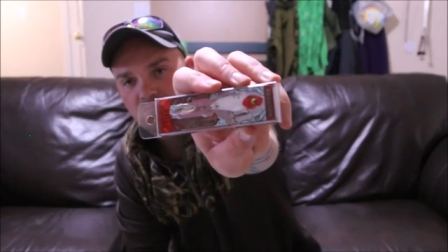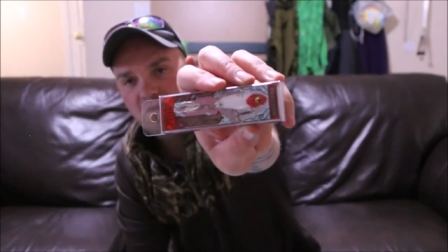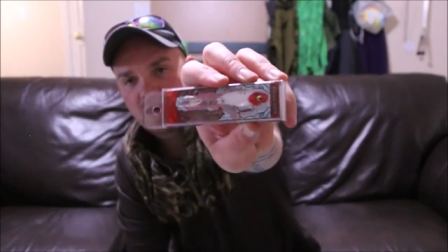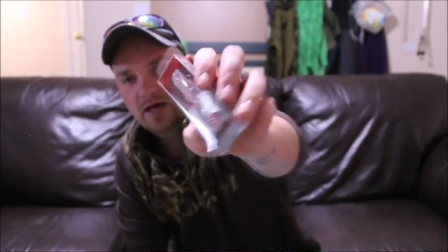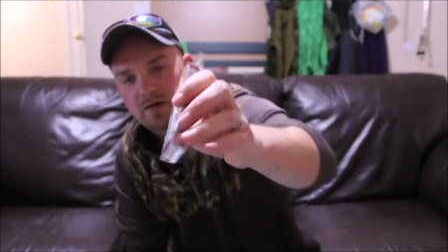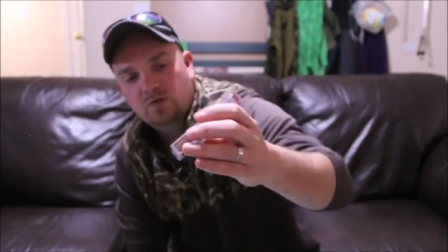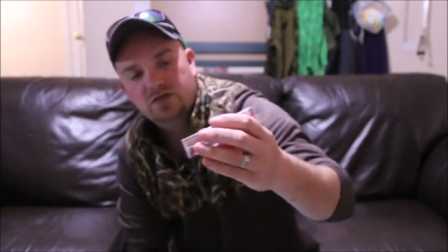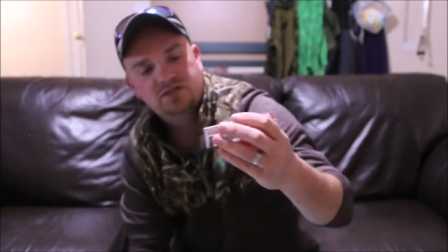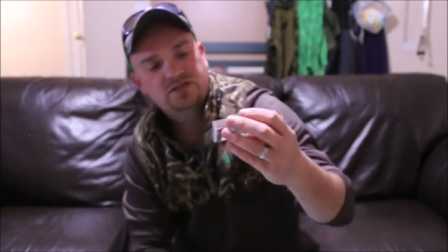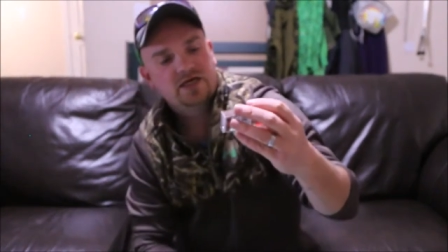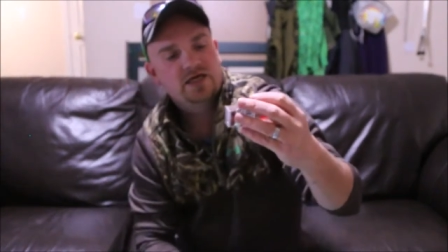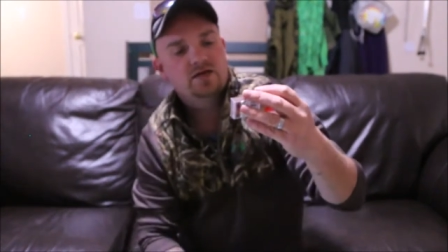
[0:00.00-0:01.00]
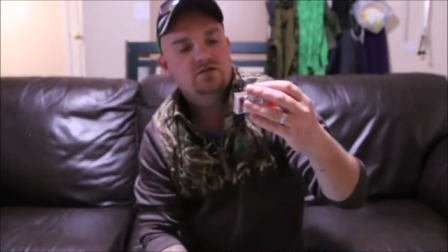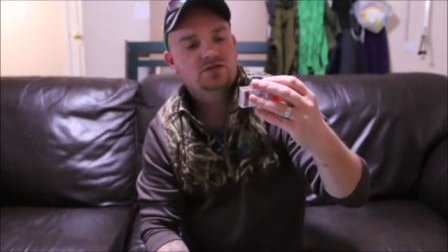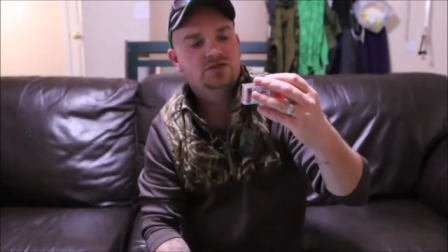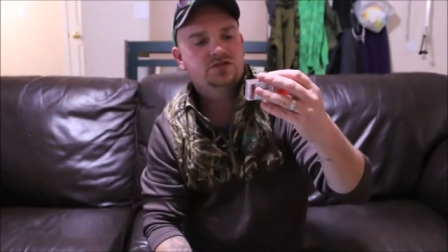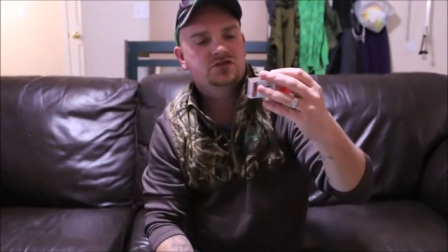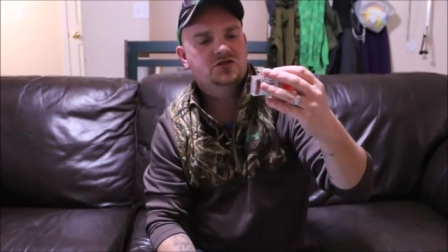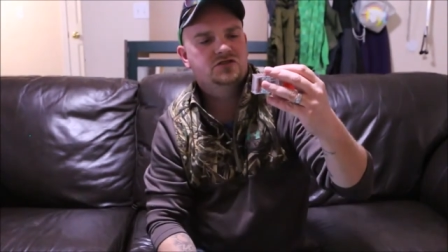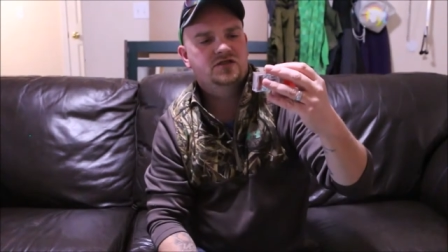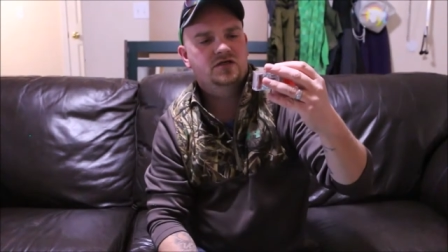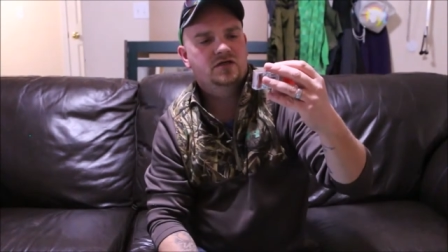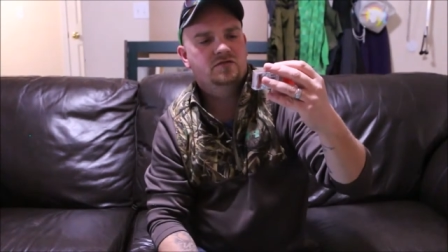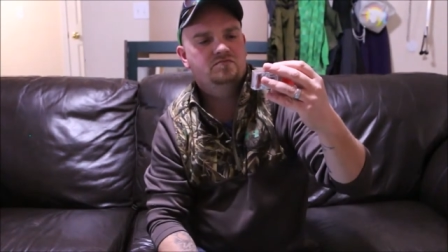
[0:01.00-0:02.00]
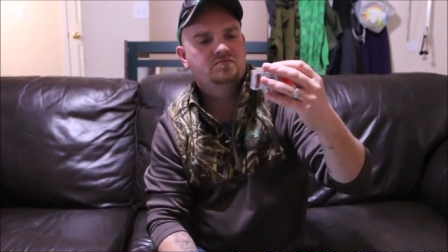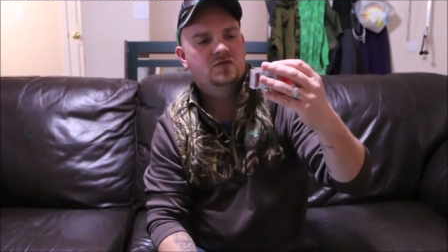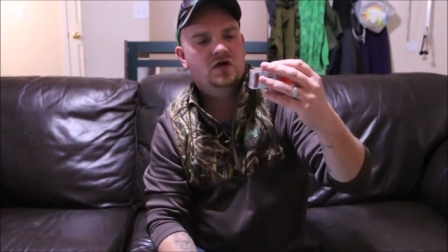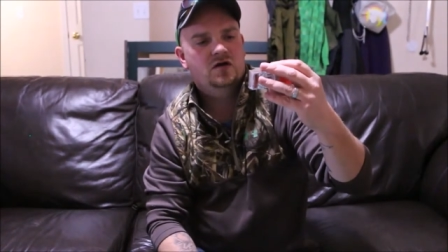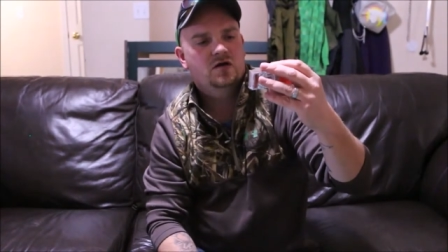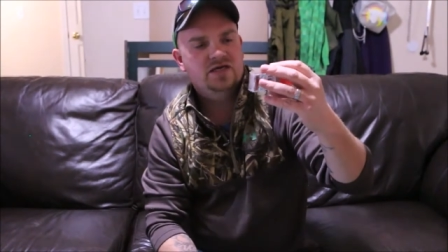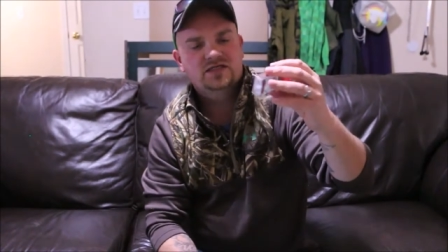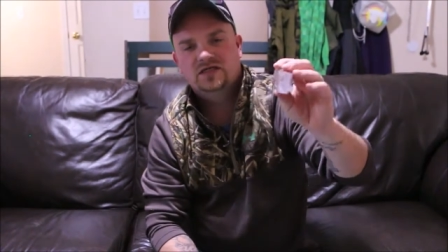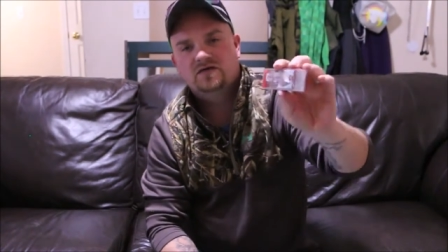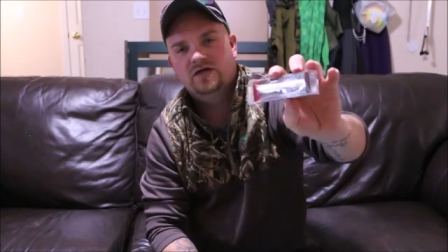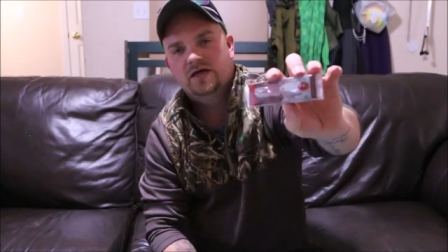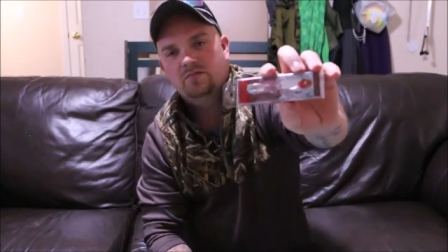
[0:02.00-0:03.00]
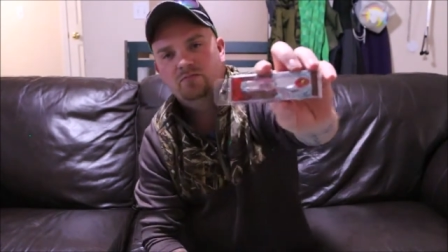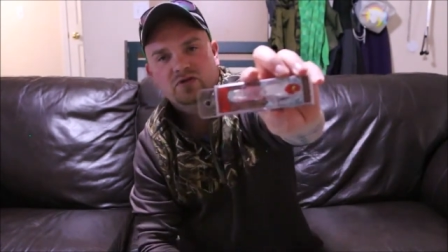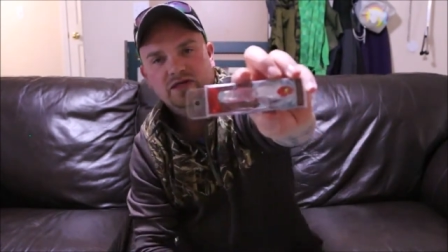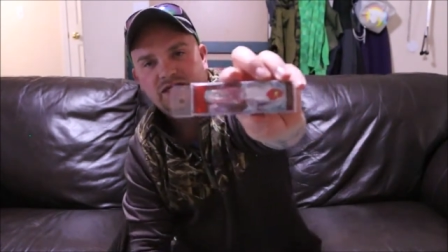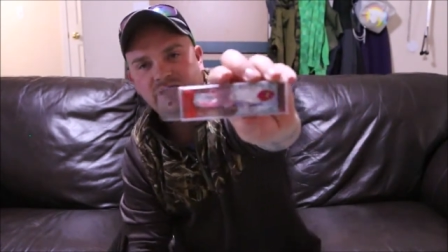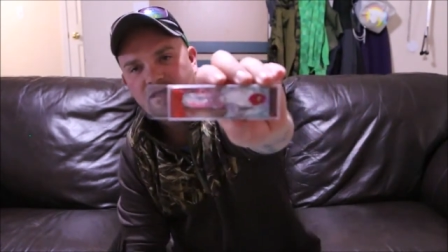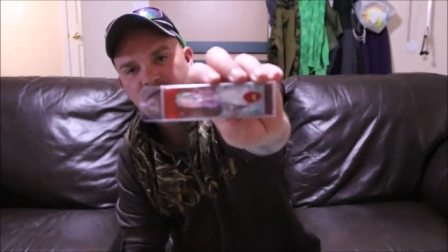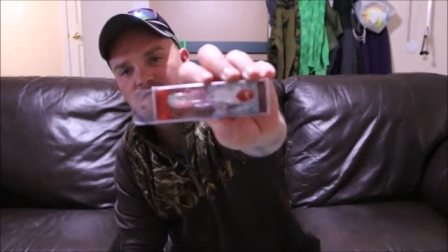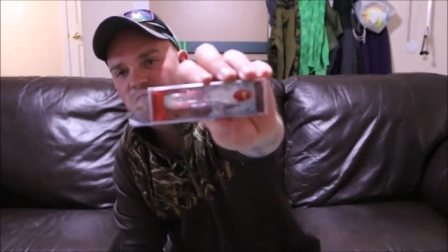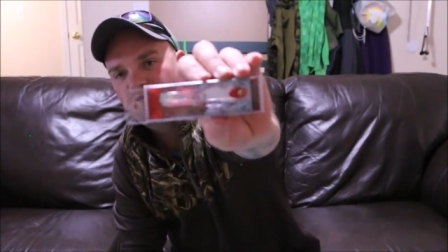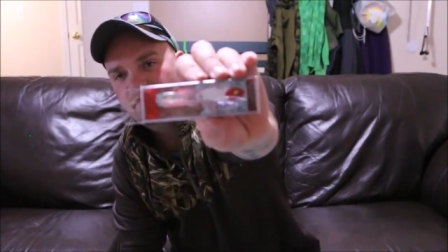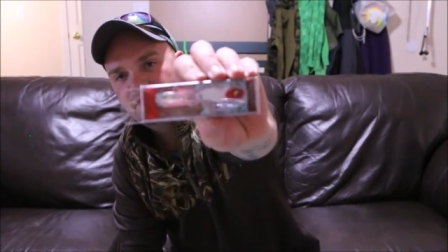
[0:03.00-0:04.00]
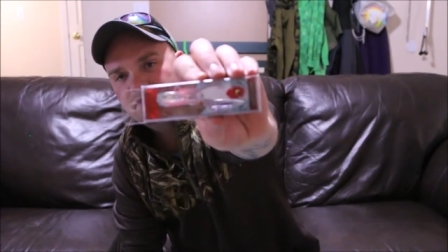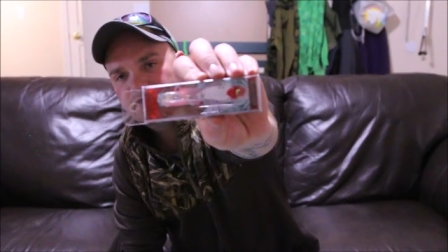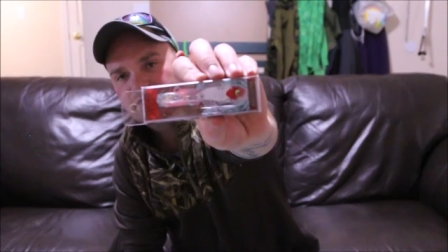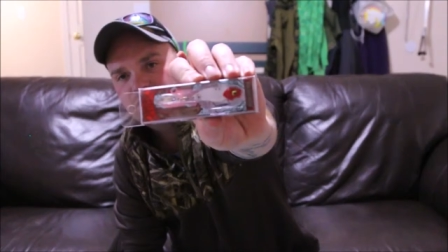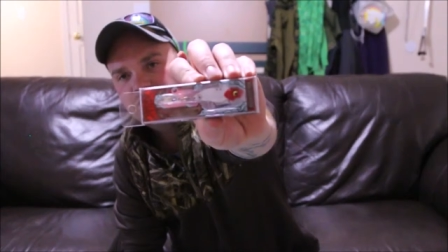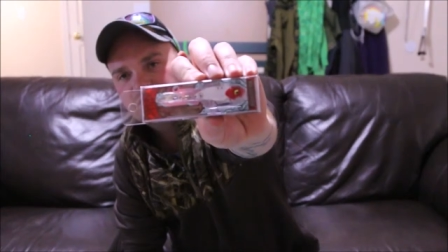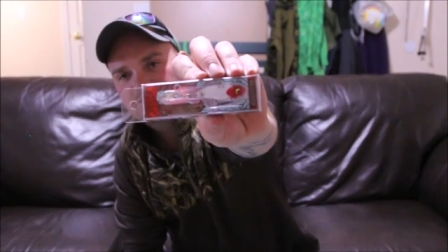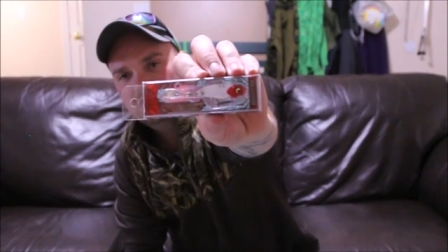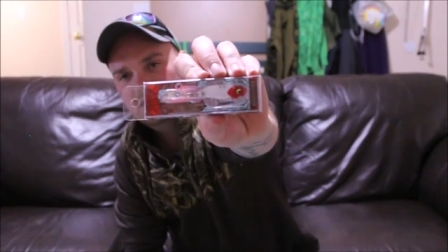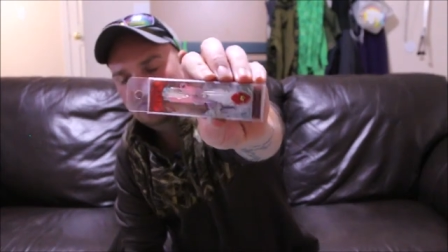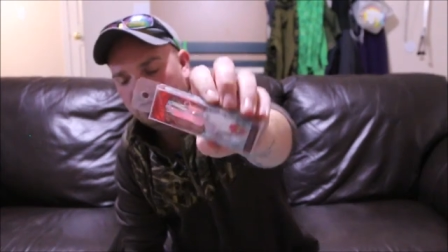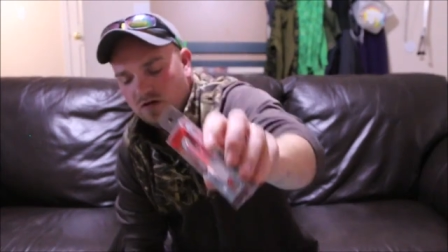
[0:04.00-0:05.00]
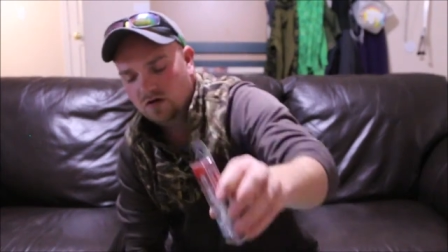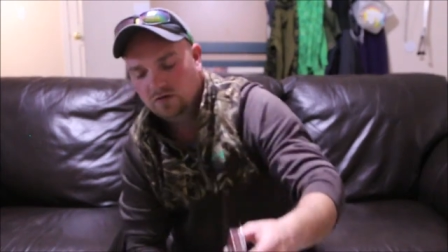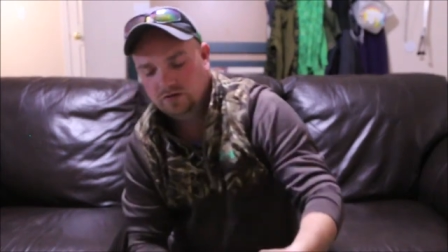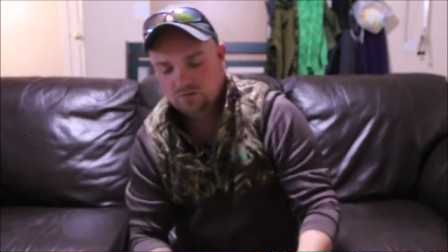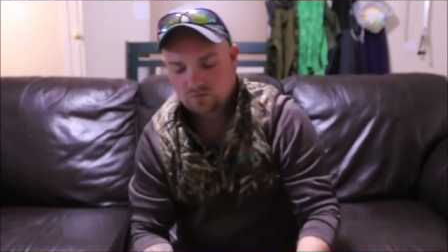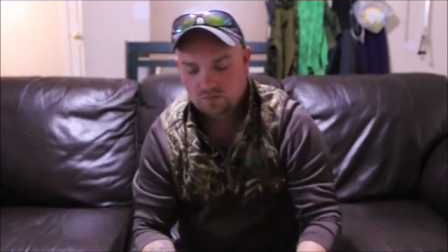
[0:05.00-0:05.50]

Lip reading: I would say it's just basically a bleeding gill fish is what I would call it.